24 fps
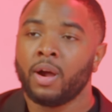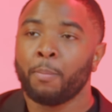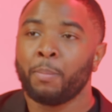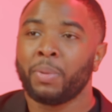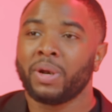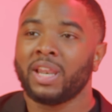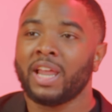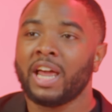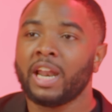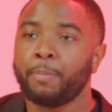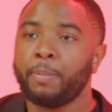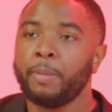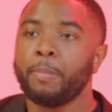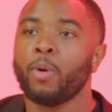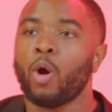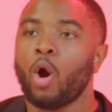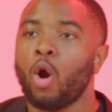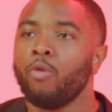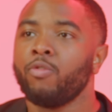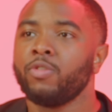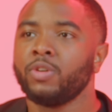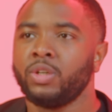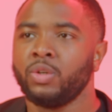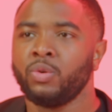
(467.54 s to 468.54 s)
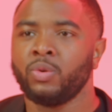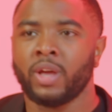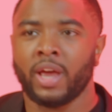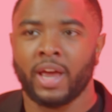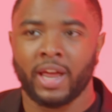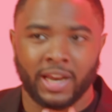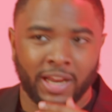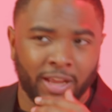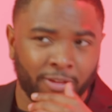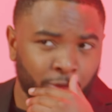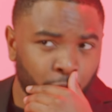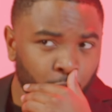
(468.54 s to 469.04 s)
But a lot of people overdo
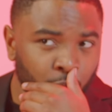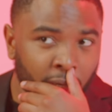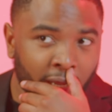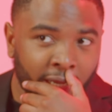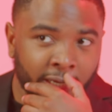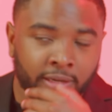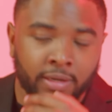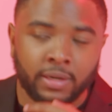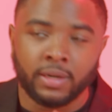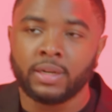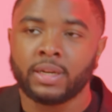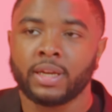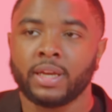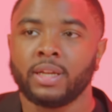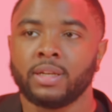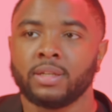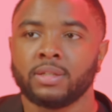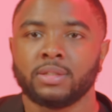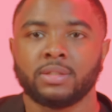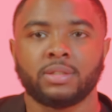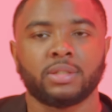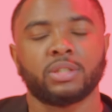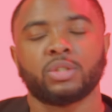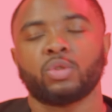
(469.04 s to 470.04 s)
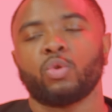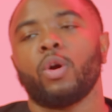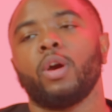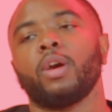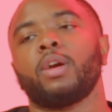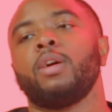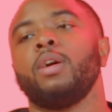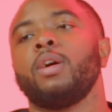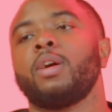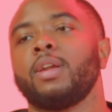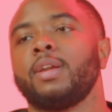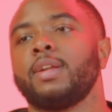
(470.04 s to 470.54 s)
that. If you like cooking, just start
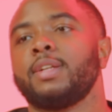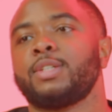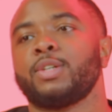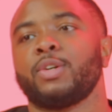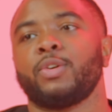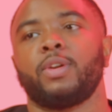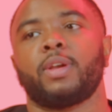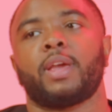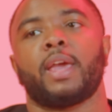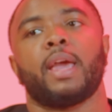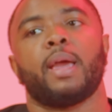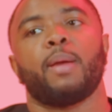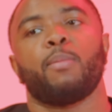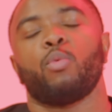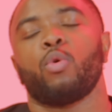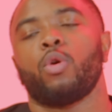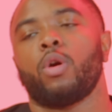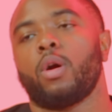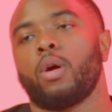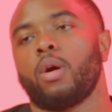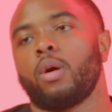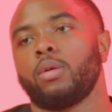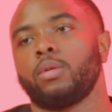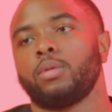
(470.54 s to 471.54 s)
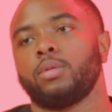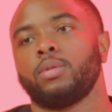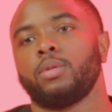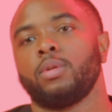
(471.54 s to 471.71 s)
cooking and turn the camera on.